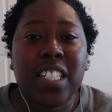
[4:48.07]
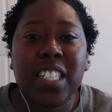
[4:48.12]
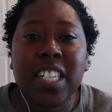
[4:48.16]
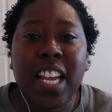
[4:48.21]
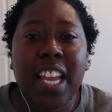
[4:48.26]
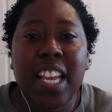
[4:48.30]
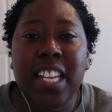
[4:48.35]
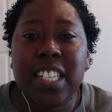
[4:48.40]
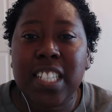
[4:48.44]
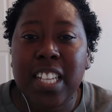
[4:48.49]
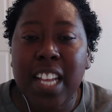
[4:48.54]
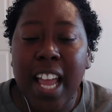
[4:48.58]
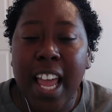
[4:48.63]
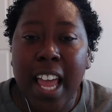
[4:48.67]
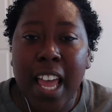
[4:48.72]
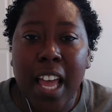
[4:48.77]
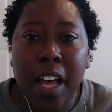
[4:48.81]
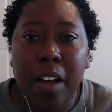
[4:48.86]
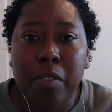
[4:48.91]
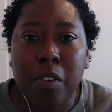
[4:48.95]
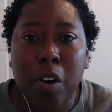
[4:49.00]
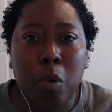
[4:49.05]
chance to
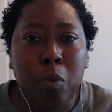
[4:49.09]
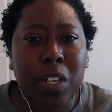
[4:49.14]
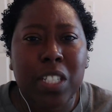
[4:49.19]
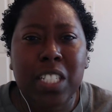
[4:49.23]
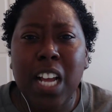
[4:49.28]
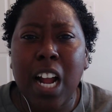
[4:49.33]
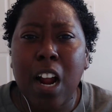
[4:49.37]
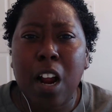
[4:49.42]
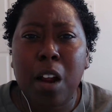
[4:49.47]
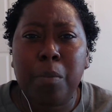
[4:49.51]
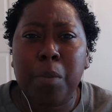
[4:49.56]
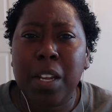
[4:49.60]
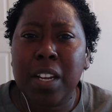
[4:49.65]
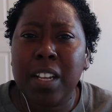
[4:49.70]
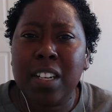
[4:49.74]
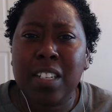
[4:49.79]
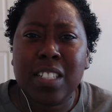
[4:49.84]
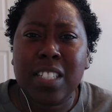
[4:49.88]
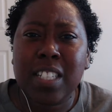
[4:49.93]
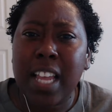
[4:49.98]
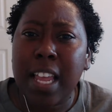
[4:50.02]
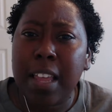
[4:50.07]
have a retirement and
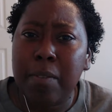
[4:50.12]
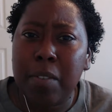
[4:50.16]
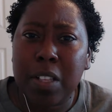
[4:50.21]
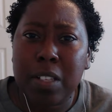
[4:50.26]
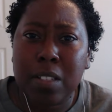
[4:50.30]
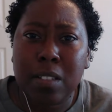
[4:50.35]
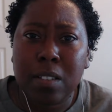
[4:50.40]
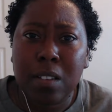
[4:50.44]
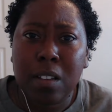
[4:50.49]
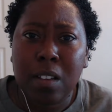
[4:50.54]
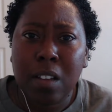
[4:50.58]
a savings.